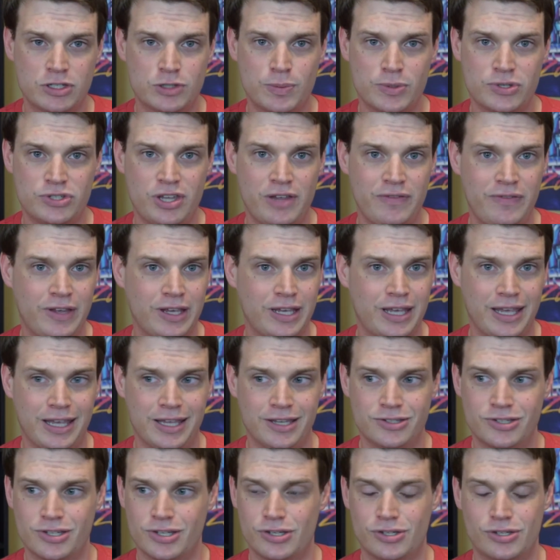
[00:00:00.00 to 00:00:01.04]
in specific
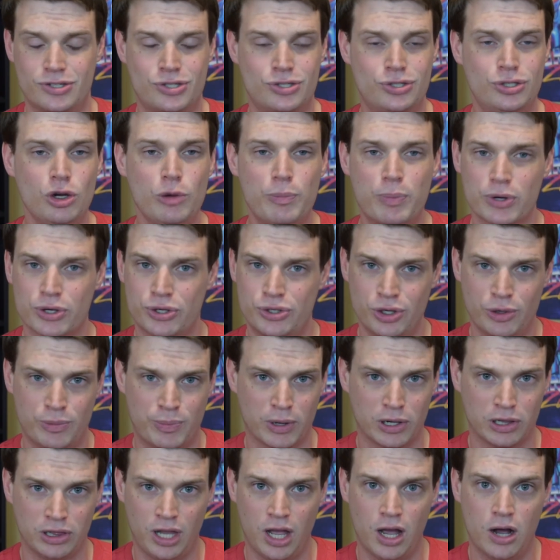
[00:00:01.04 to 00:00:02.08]
is super,
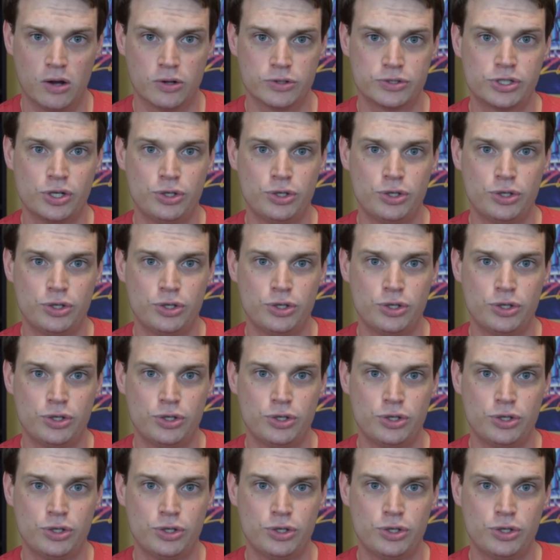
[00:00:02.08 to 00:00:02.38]
super low,